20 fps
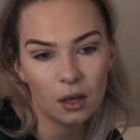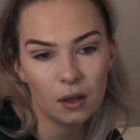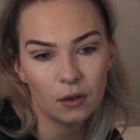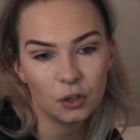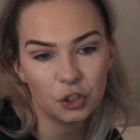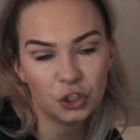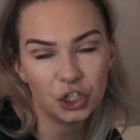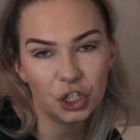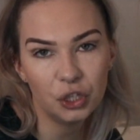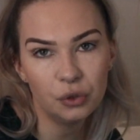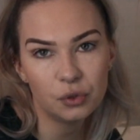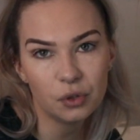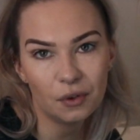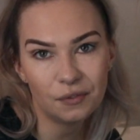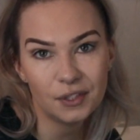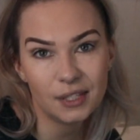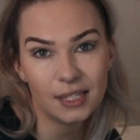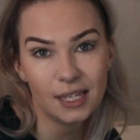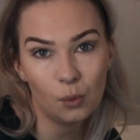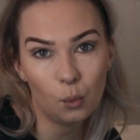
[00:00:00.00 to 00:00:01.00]
shoes
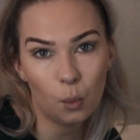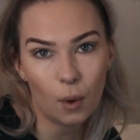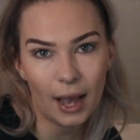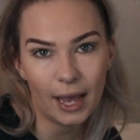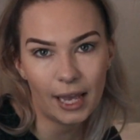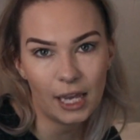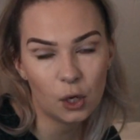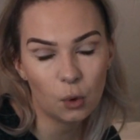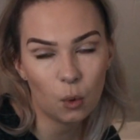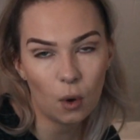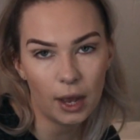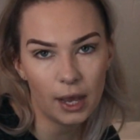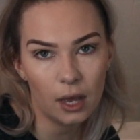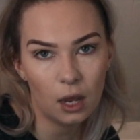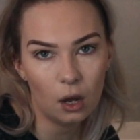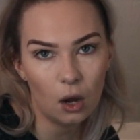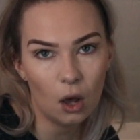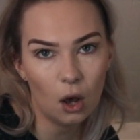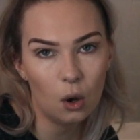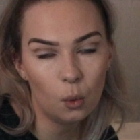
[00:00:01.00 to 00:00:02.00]
obviously weigh quite a
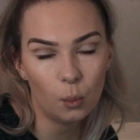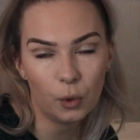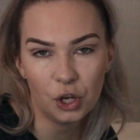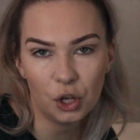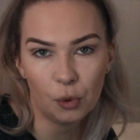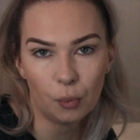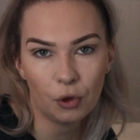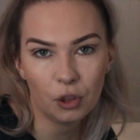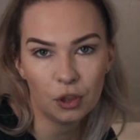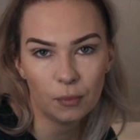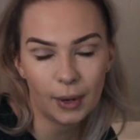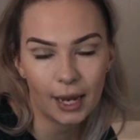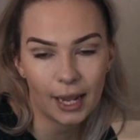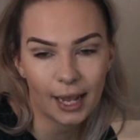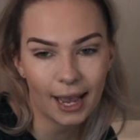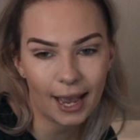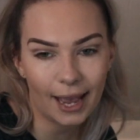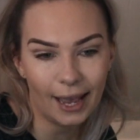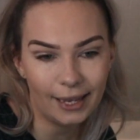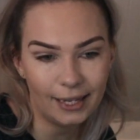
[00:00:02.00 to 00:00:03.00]
lot when you put them in a
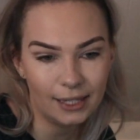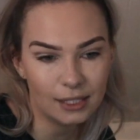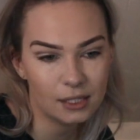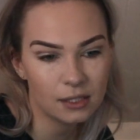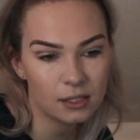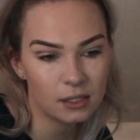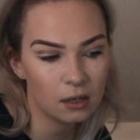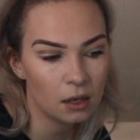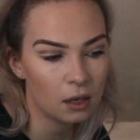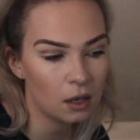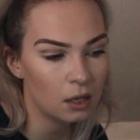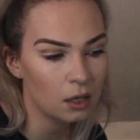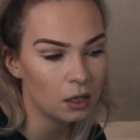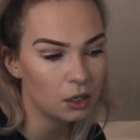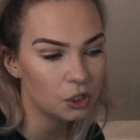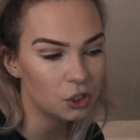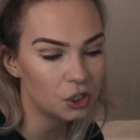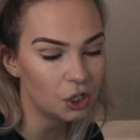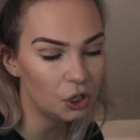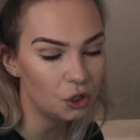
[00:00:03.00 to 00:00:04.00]
case,
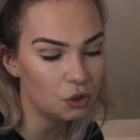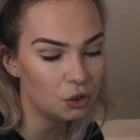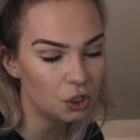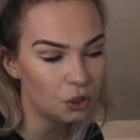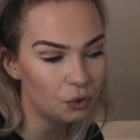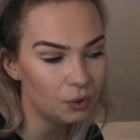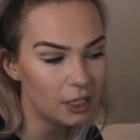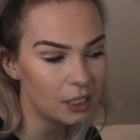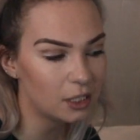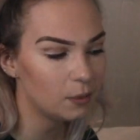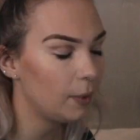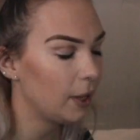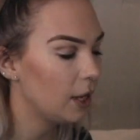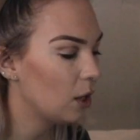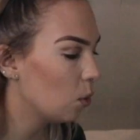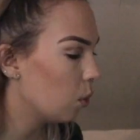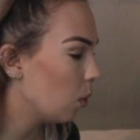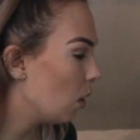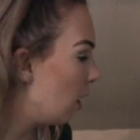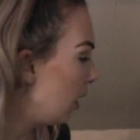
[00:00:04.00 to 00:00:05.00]
so you do need to be
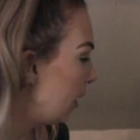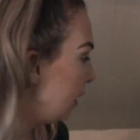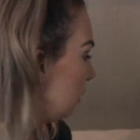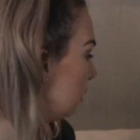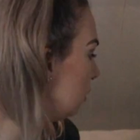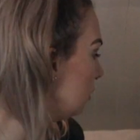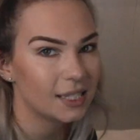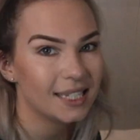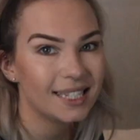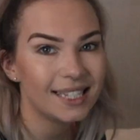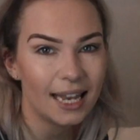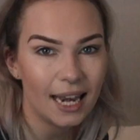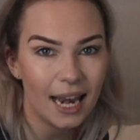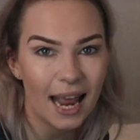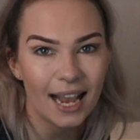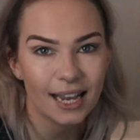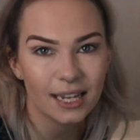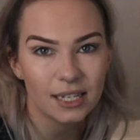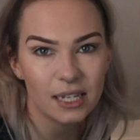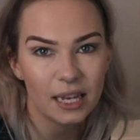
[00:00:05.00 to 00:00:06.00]
quite
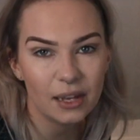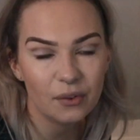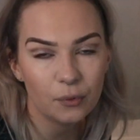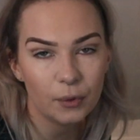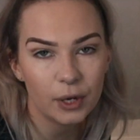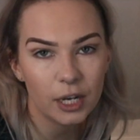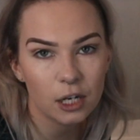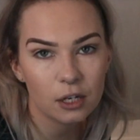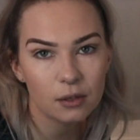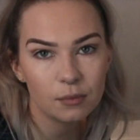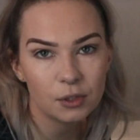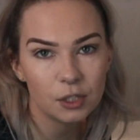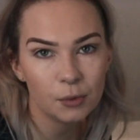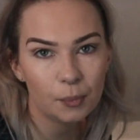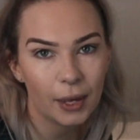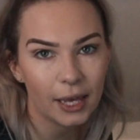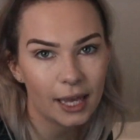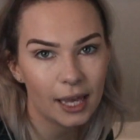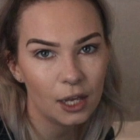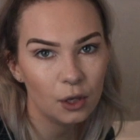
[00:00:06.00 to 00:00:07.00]
selective when it comes to
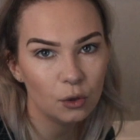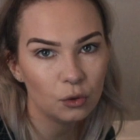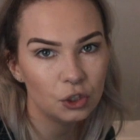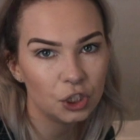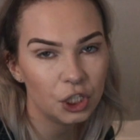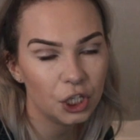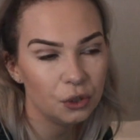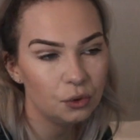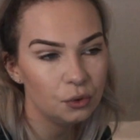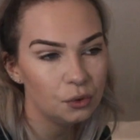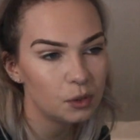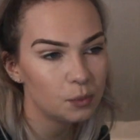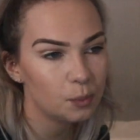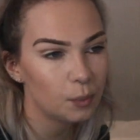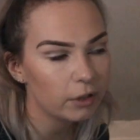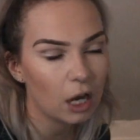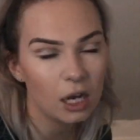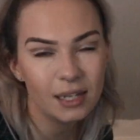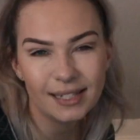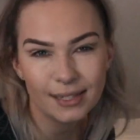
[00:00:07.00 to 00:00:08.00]
picking your shoes.
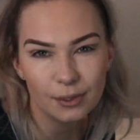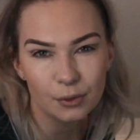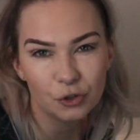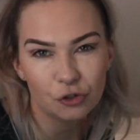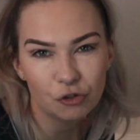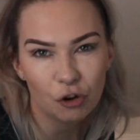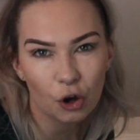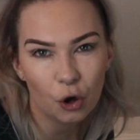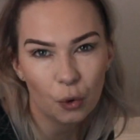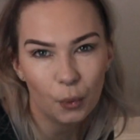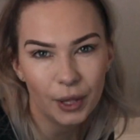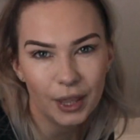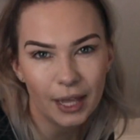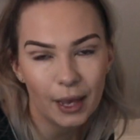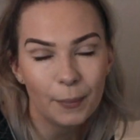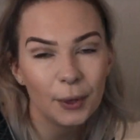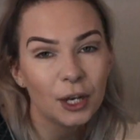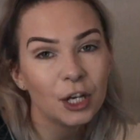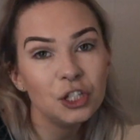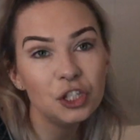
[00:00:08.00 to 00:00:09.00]
But I still struggle with
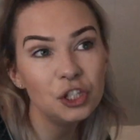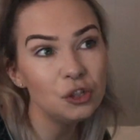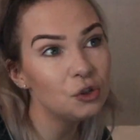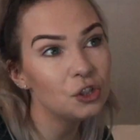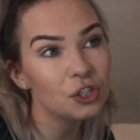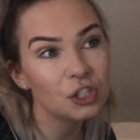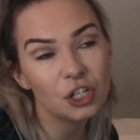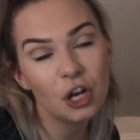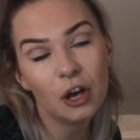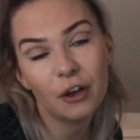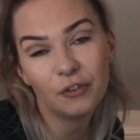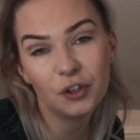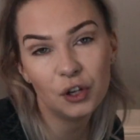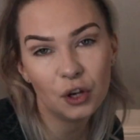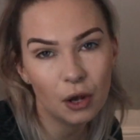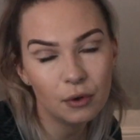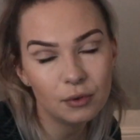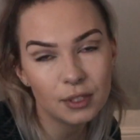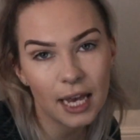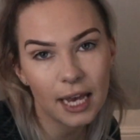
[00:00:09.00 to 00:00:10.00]
it because you just know if you
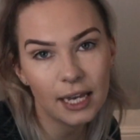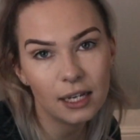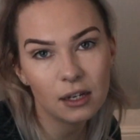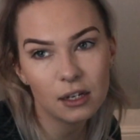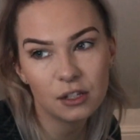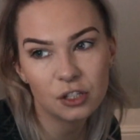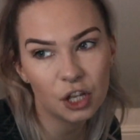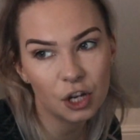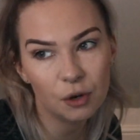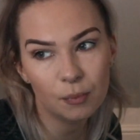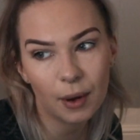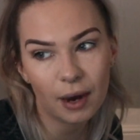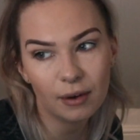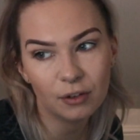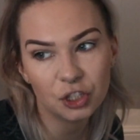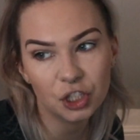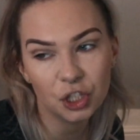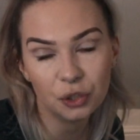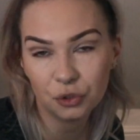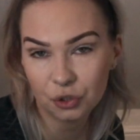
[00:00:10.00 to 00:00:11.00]
don't take a certain pair
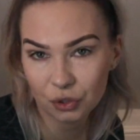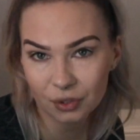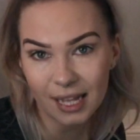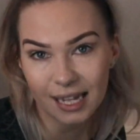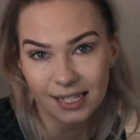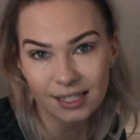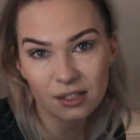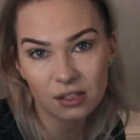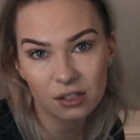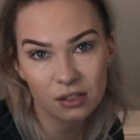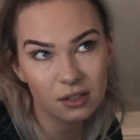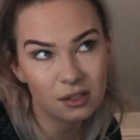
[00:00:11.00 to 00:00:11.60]
of shoes, that's